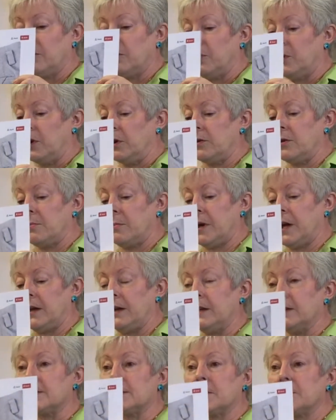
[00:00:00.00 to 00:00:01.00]
where the
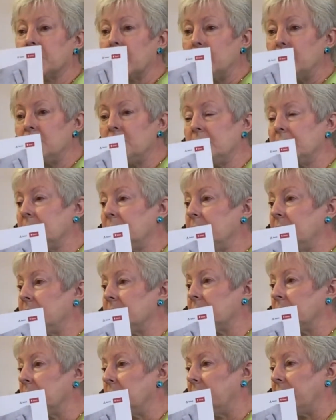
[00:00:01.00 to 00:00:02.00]
button is. Sometimes you see
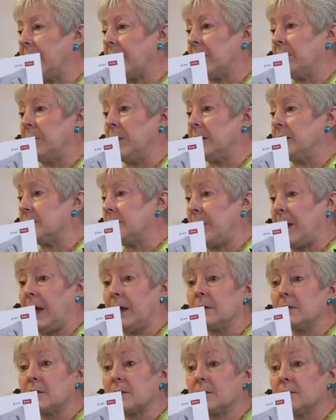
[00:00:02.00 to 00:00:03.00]
these on the back of men's
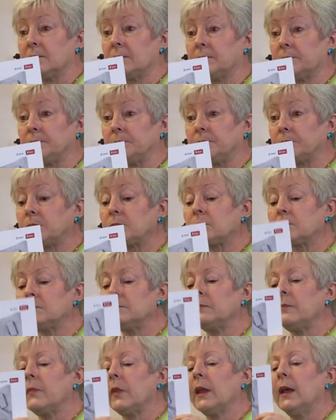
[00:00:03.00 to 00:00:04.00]
pants.
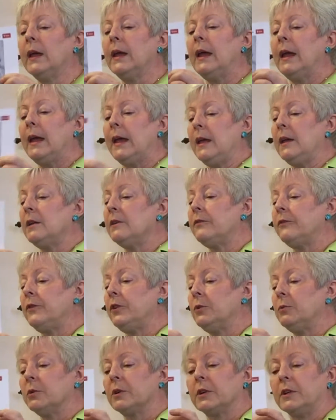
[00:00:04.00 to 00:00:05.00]
If
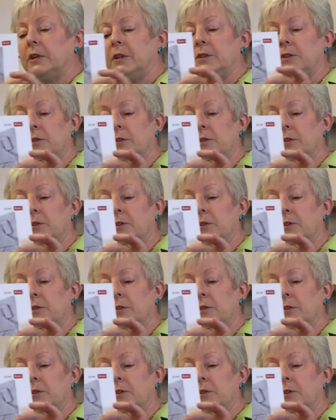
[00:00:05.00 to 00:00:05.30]
you were going to